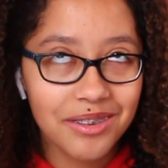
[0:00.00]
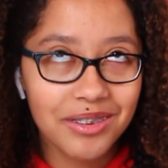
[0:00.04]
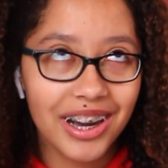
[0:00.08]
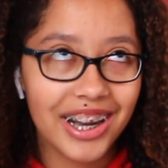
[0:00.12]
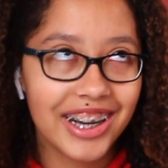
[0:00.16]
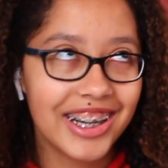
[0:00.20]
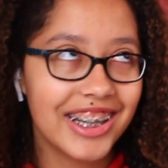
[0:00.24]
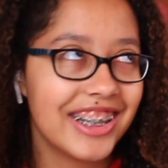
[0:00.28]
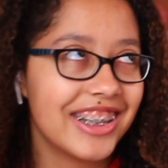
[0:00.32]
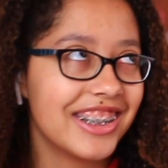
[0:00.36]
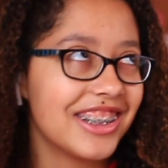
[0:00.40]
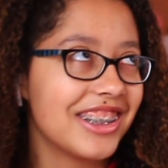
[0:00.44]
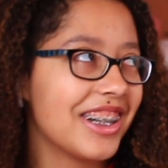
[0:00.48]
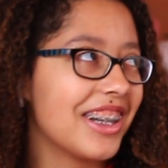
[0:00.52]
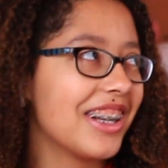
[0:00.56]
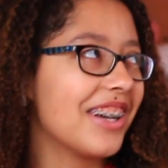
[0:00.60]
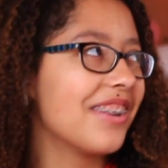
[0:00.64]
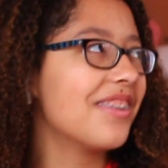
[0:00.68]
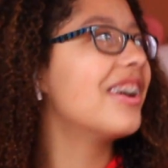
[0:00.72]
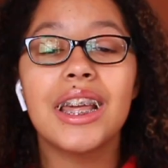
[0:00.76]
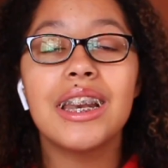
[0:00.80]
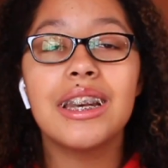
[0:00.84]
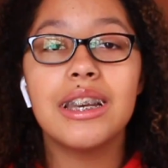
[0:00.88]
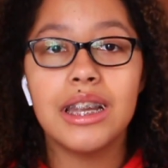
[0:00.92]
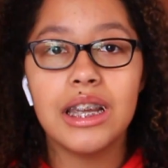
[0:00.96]
I need to shut up.
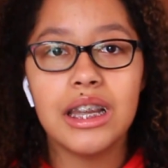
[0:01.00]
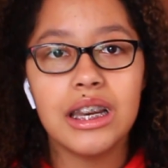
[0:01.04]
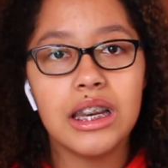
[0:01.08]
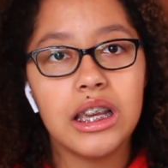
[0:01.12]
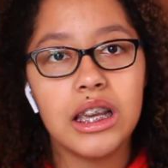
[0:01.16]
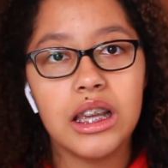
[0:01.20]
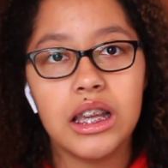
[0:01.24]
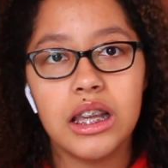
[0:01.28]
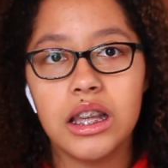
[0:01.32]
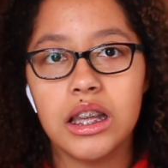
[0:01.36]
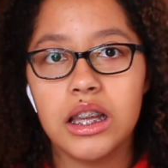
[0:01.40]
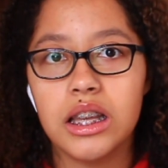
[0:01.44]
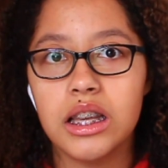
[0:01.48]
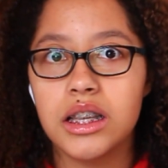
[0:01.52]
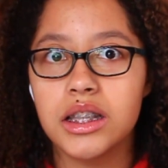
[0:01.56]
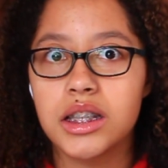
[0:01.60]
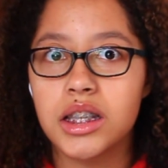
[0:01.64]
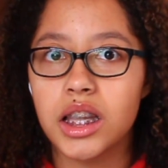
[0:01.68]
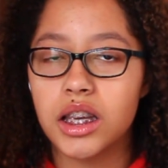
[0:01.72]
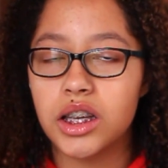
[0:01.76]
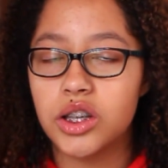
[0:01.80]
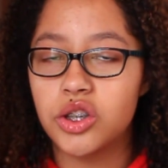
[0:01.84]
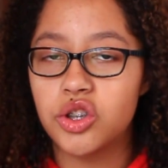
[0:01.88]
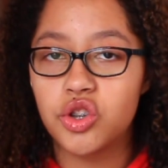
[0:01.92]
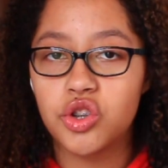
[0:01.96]
Then Nini is
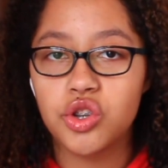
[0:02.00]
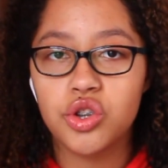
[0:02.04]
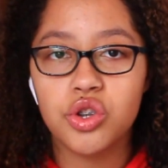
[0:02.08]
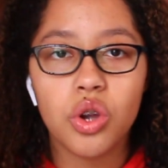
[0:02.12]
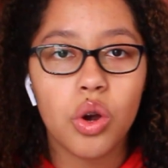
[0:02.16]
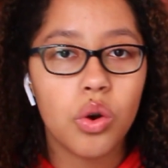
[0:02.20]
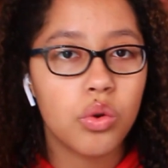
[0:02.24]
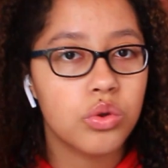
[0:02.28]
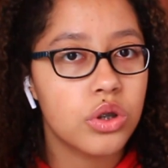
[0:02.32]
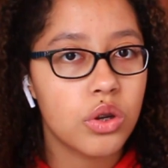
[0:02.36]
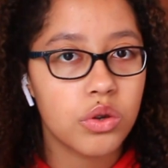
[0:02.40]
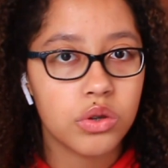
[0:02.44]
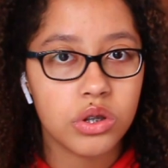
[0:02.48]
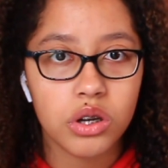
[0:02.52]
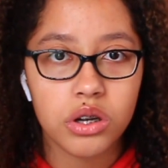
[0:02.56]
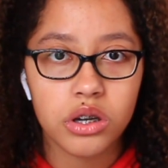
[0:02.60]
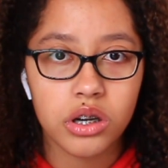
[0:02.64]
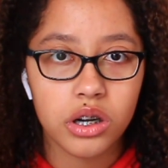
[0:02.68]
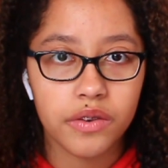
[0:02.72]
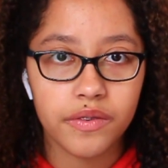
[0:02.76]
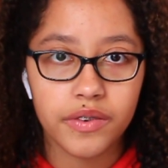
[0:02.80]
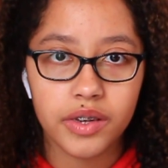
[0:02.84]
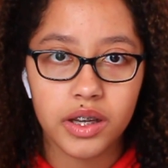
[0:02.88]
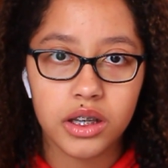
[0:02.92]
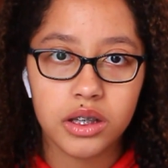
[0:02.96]
like so, so, so
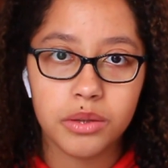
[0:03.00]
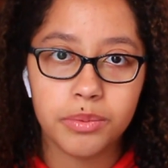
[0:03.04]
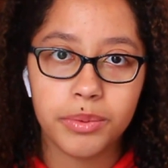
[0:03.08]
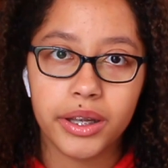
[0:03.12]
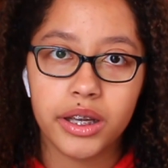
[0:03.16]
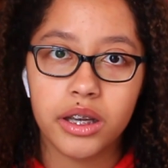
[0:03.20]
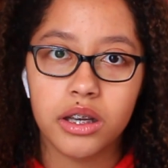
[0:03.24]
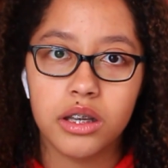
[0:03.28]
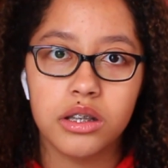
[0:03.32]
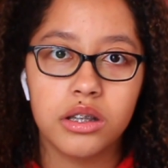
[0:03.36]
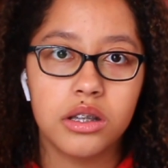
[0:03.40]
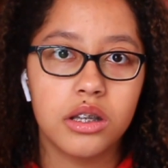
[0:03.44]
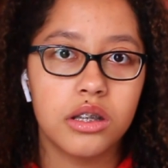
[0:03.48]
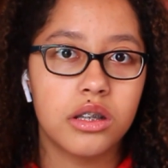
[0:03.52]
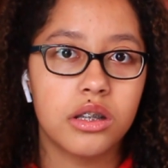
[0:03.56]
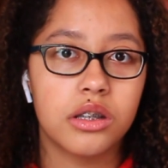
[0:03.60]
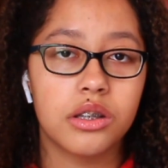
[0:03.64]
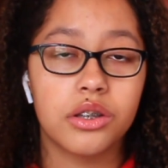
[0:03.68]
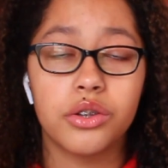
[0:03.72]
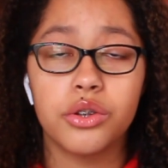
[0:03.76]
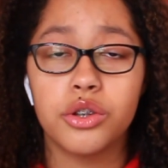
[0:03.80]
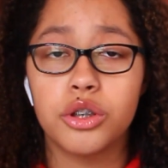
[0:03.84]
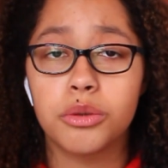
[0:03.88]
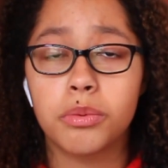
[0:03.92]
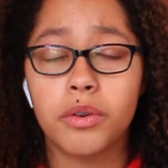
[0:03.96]
nervous because this is a
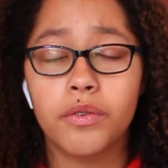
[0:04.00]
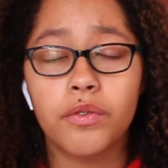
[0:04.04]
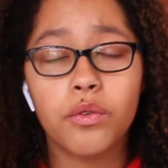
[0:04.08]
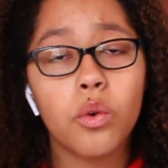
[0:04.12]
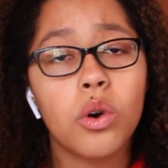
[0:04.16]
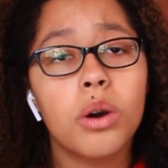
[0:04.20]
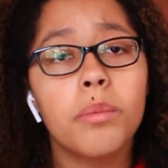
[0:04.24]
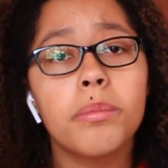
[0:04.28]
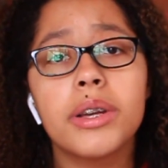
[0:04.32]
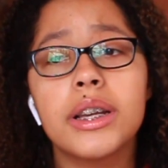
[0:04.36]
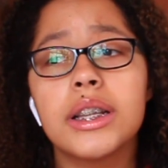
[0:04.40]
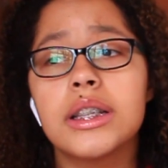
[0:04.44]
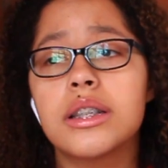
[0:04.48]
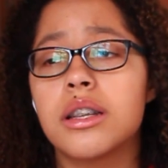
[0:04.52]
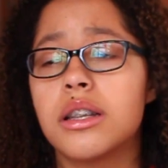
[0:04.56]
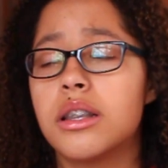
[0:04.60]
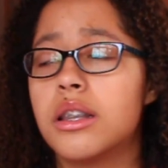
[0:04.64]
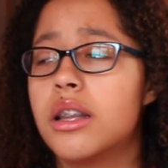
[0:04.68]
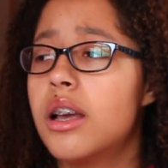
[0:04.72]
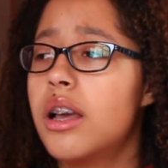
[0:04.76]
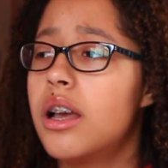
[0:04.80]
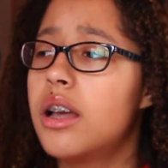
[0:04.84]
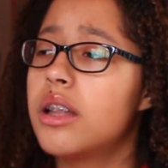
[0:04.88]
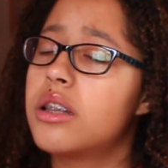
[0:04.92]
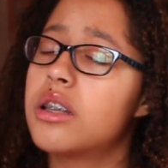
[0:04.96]
huge performance and
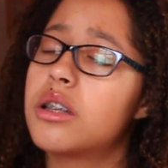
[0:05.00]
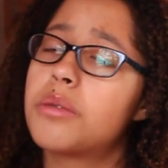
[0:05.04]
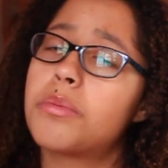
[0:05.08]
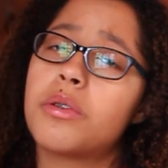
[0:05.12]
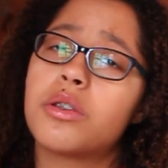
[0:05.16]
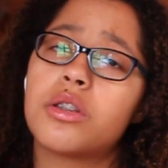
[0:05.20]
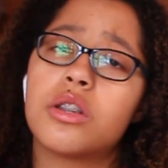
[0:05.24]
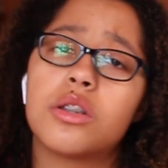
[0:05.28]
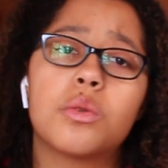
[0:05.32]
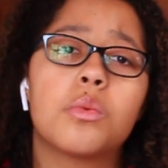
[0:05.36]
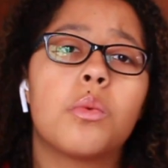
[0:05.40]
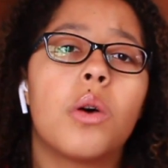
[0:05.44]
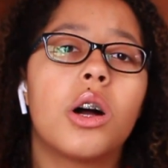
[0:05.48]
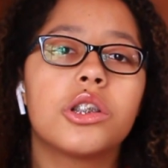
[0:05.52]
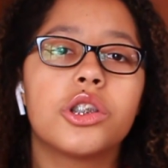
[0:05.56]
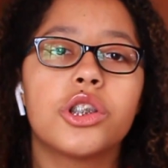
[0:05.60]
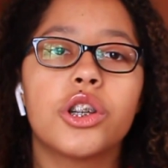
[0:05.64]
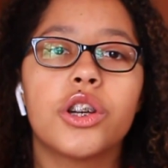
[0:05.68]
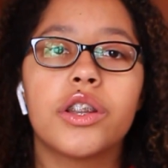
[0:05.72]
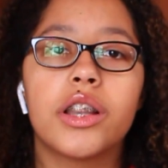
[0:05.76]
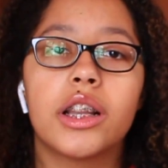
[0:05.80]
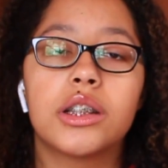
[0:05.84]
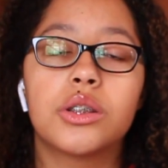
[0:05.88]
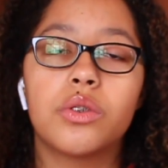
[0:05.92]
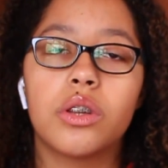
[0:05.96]
this person's watching
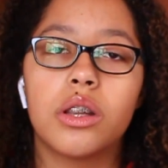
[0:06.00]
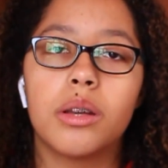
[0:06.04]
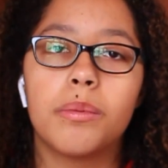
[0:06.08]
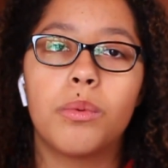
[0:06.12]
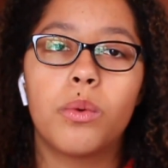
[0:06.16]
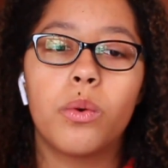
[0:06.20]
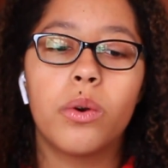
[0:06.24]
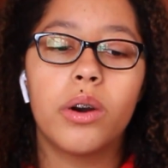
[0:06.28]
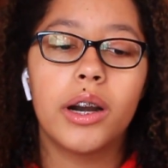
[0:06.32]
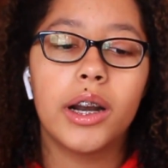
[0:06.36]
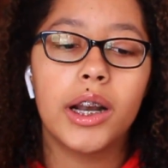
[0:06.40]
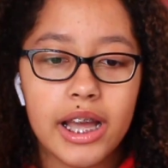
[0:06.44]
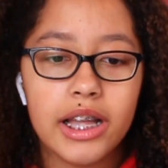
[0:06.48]
her, that's really important.